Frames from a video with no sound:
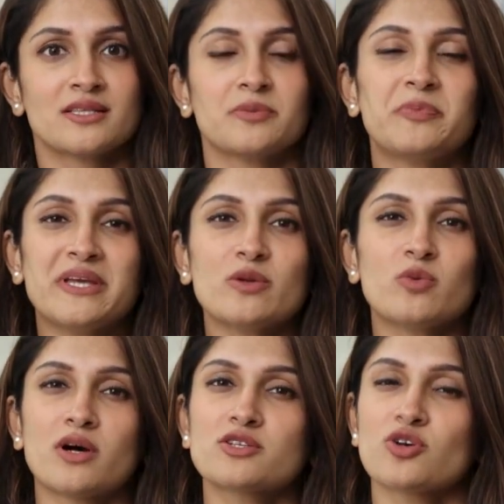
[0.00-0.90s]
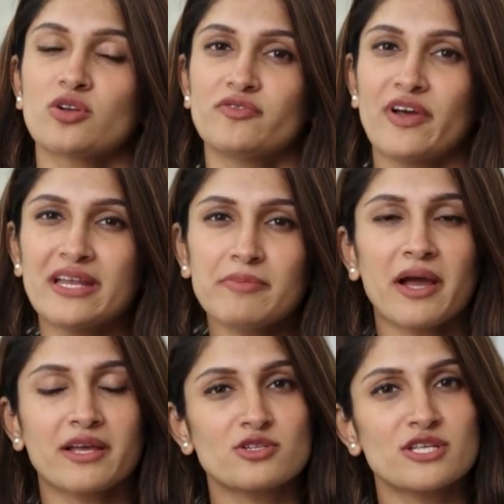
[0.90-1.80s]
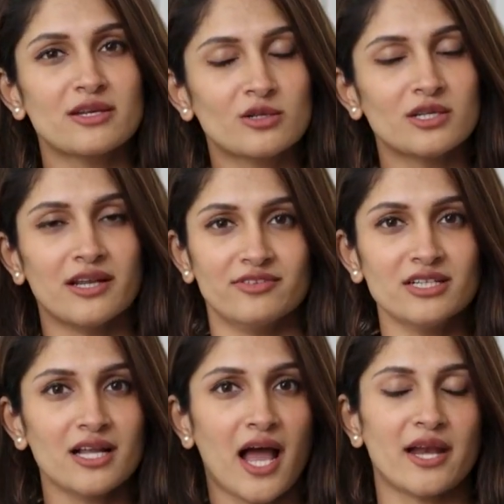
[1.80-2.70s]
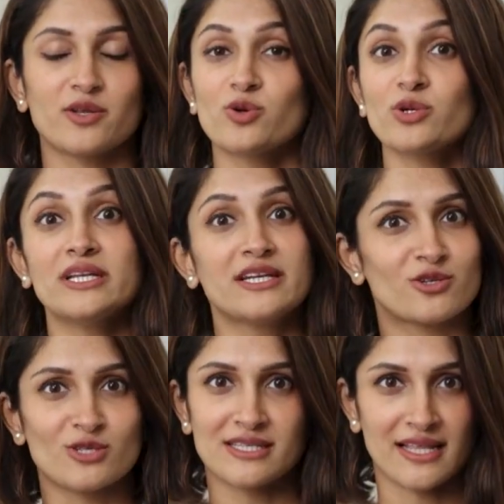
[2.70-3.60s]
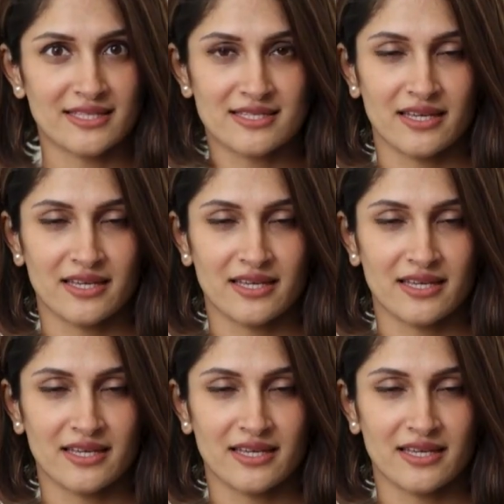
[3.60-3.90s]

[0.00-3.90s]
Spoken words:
The peel works on a very microcellular level and you don't need to see that